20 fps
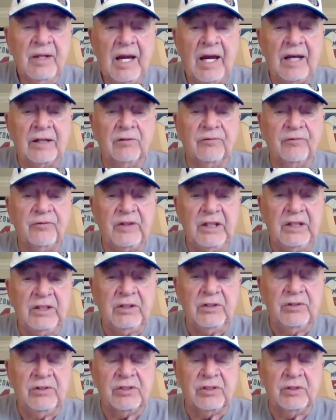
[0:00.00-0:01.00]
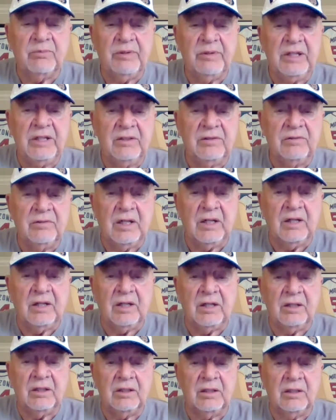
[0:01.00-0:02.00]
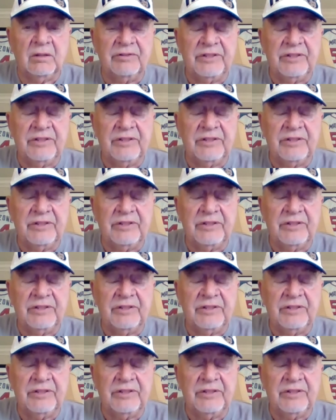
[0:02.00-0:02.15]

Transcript: I don't think you should be uh, uh